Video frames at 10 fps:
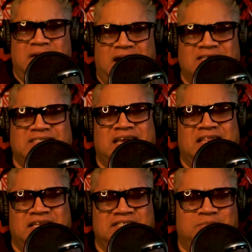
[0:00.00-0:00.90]
I
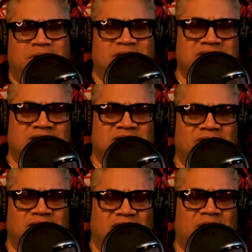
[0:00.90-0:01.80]
say this because
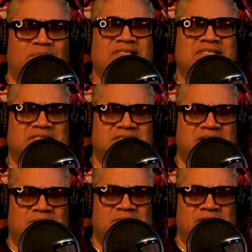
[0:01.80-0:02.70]
of and a business
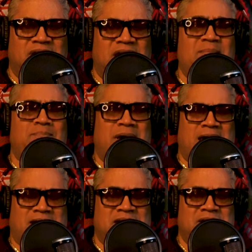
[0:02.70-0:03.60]
tip, the
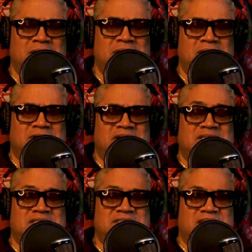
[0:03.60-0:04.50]
impact
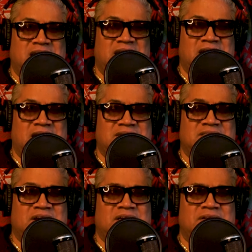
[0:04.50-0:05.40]
that this kid
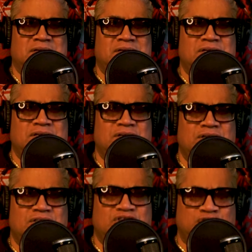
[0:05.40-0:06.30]
has done
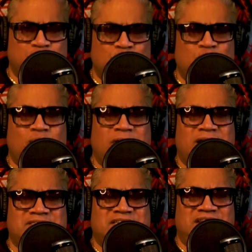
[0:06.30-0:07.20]
soon
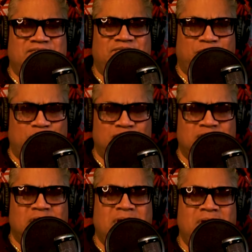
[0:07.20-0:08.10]
as he first